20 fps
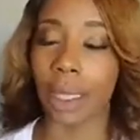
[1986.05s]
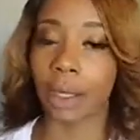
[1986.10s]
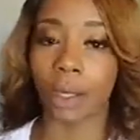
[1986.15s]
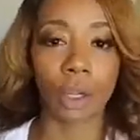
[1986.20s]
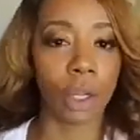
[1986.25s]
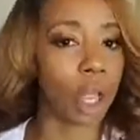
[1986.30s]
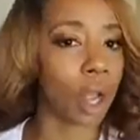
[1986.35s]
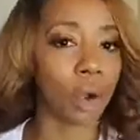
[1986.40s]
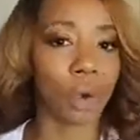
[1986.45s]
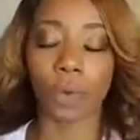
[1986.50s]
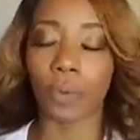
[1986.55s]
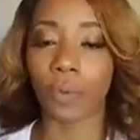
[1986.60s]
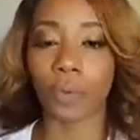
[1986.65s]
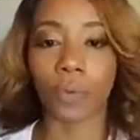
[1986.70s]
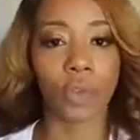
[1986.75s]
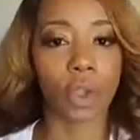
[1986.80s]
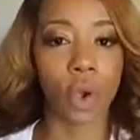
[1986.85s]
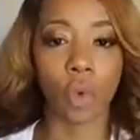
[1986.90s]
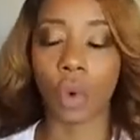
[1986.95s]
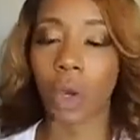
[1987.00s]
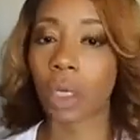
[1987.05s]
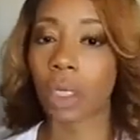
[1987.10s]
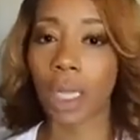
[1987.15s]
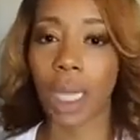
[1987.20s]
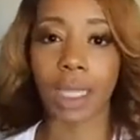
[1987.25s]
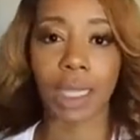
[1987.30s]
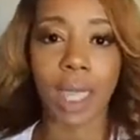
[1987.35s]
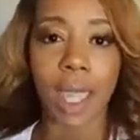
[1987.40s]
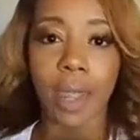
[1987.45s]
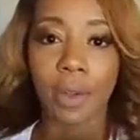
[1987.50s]
No, don't work
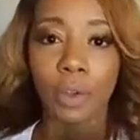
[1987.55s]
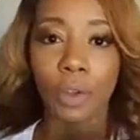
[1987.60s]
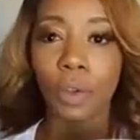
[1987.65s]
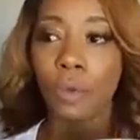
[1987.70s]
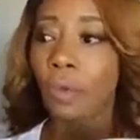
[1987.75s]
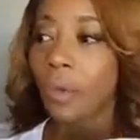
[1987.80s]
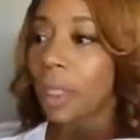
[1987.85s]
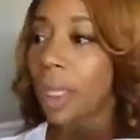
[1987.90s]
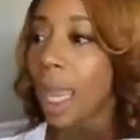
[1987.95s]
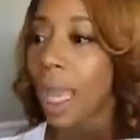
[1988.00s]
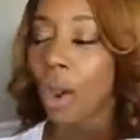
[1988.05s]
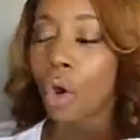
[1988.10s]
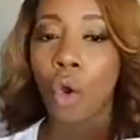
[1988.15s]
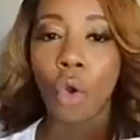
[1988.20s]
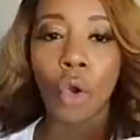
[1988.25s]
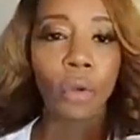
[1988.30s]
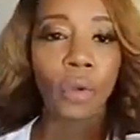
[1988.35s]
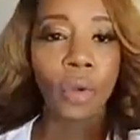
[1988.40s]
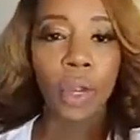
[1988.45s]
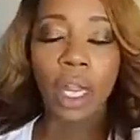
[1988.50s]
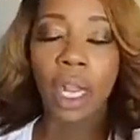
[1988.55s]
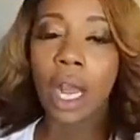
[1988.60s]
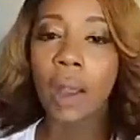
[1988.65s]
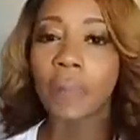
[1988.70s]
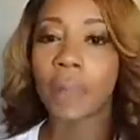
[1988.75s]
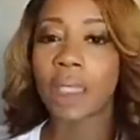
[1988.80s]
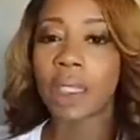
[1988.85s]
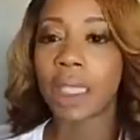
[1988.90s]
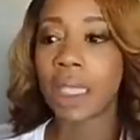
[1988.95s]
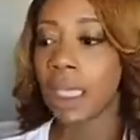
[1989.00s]
like that. You feel like ordering a cup
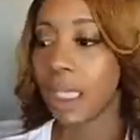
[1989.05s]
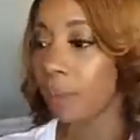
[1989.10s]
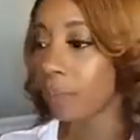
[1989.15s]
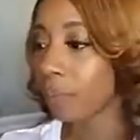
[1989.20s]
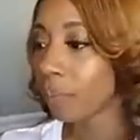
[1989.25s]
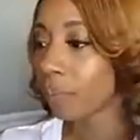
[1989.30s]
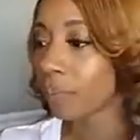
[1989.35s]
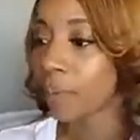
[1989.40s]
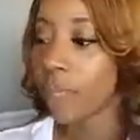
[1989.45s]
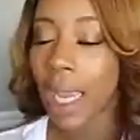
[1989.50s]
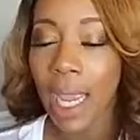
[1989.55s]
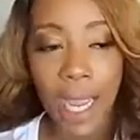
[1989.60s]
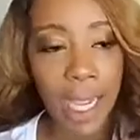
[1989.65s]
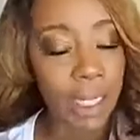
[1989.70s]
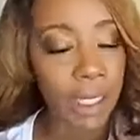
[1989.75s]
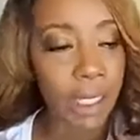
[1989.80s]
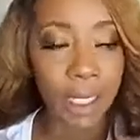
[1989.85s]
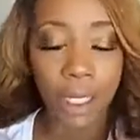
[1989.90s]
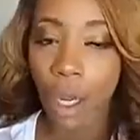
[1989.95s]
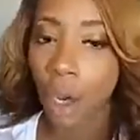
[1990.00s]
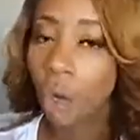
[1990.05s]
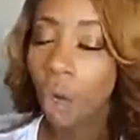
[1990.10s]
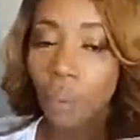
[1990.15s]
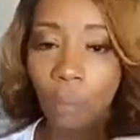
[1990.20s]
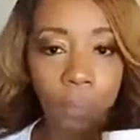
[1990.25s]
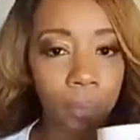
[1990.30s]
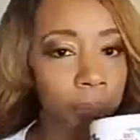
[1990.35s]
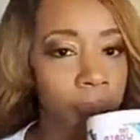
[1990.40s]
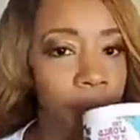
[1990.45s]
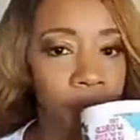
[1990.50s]
of tea and
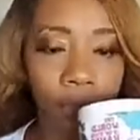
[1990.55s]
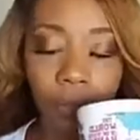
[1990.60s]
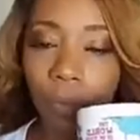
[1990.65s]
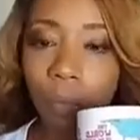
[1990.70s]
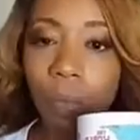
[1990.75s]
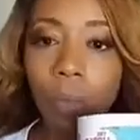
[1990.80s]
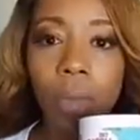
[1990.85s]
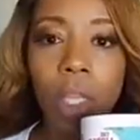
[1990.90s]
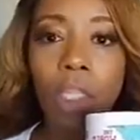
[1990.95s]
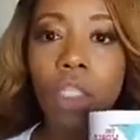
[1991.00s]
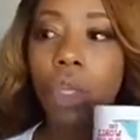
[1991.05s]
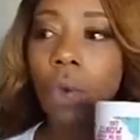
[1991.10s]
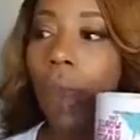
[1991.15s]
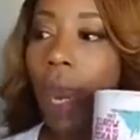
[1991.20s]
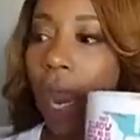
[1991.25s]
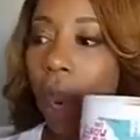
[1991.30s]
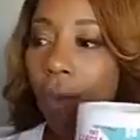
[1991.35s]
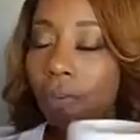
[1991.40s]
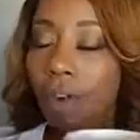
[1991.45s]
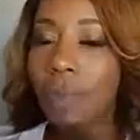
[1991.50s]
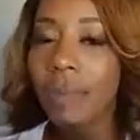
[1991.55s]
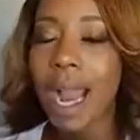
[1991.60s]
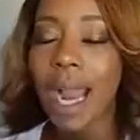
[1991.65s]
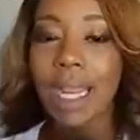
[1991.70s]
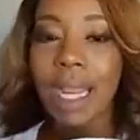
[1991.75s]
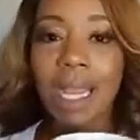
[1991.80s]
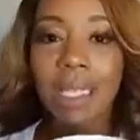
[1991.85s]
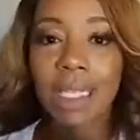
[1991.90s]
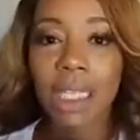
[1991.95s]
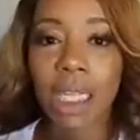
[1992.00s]
no. So everybody
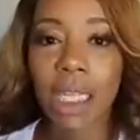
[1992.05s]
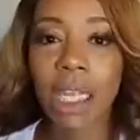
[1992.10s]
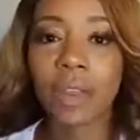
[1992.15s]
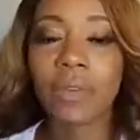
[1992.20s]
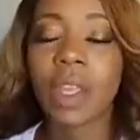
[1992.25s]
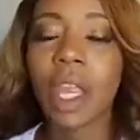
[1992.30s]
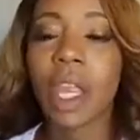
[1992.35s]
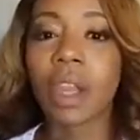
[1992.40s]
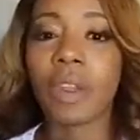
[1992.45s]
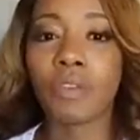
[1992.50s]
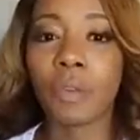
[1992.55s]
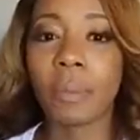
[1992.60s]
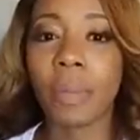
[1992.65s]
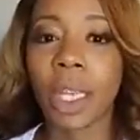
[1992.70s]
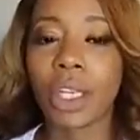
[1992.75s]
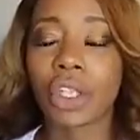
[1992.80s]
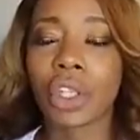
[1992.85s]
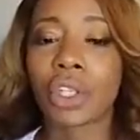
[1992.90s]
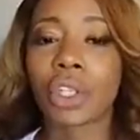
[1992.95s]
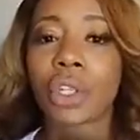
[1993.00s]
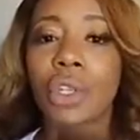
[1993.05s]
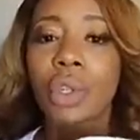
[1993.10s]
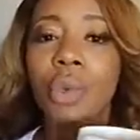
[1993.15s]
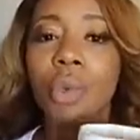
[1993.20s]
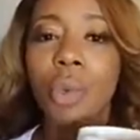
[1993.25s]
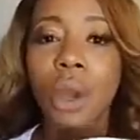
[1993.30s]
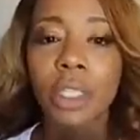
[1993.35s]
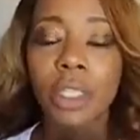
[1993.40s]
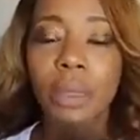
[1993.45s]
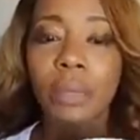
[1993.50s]
has to give their information. So you
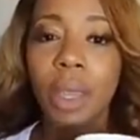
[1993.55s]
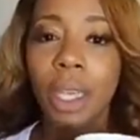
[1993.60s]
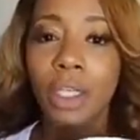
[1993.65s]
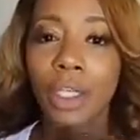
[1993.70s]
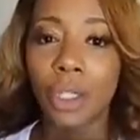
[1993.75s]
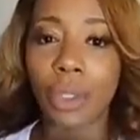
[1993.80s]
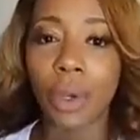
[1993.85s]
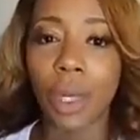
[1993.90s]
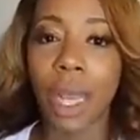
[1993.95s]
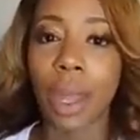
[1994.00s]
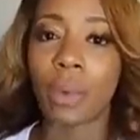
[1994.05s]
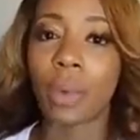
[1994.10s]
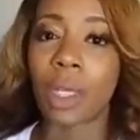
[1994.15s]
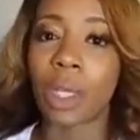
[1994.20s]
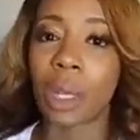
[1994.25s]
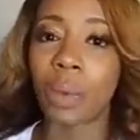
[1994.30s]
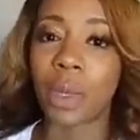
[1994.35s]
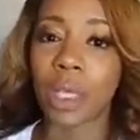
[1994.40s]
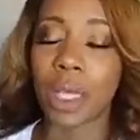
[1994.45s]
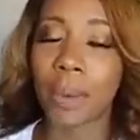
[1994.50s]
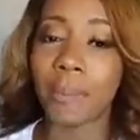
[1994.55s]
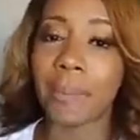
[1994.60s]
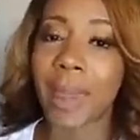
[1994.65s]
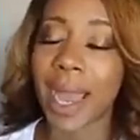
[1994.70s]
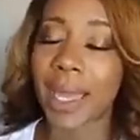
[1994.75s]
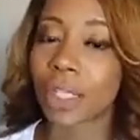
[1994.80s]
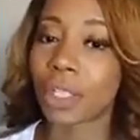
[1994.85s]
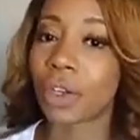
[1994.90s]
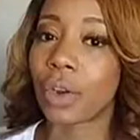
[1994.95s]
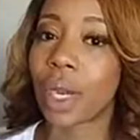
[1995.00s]
want to make sure that with the
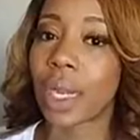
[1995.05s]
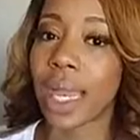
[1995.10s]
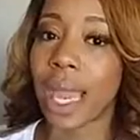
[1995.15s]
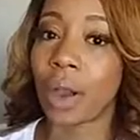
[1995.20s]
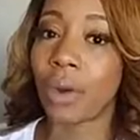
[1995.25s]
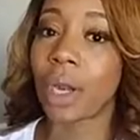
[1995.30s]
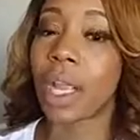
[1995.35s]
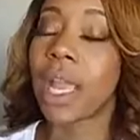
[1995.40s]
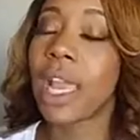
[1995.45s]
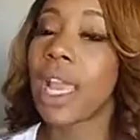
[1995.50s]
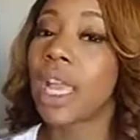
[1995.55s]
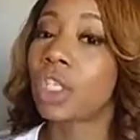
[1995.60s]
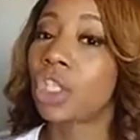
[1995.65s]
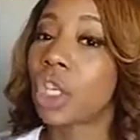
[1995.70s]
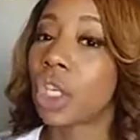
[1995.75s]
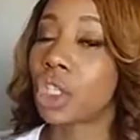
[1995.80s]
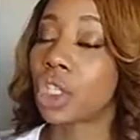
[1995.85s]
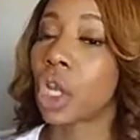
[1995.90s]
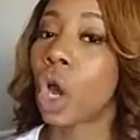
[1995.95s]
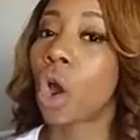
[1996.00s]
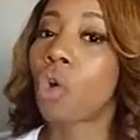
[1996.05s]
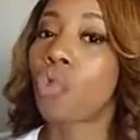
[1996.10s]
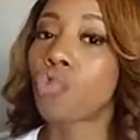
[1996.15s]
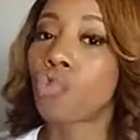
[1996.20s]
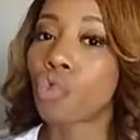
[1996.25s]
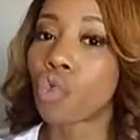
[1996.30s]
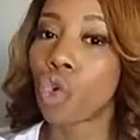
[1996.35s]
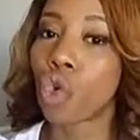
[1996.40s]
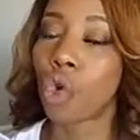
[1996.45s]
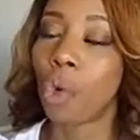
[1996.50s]
master account is just a
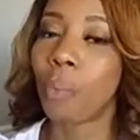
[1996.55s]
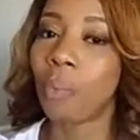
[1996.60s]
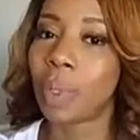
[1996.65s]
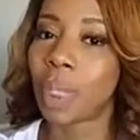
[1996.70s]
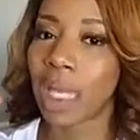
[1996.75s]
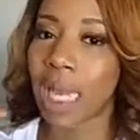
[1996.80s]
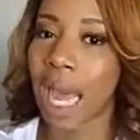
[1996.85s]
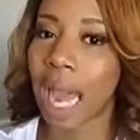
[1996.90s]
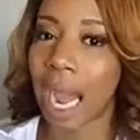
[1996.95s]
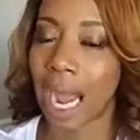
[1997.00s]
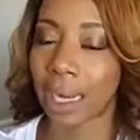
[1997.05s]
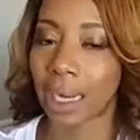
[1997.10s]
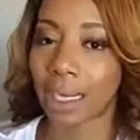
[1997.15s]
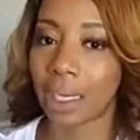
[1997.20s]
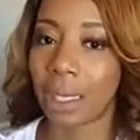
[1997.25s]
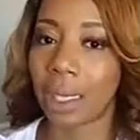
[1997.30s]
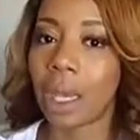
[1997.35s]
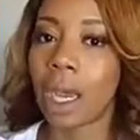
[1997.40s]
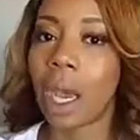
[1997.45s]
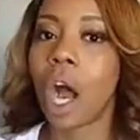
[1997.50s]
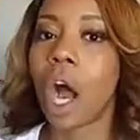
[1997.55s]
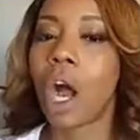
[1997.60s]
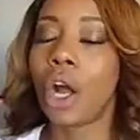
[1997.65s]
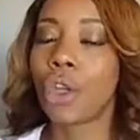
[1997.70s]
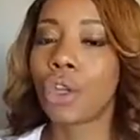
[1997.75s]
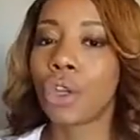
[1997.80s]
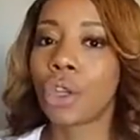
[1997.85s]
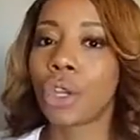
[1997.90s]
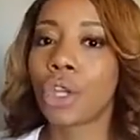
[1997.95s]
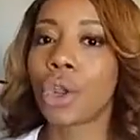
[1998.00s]
room block
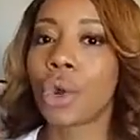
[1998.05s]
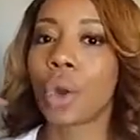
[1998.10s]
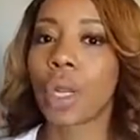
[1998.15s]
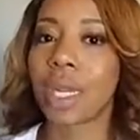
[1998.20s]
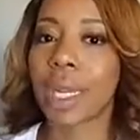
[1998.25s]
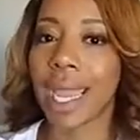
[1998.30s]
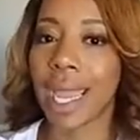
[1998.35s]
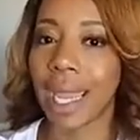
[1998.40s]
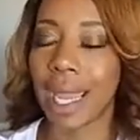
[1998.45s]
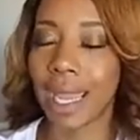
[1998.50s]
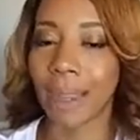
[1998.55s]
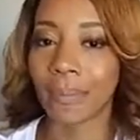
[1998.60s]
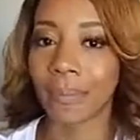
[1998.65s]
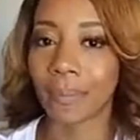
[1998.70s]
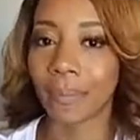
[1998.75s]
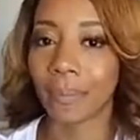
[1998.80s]
under your name.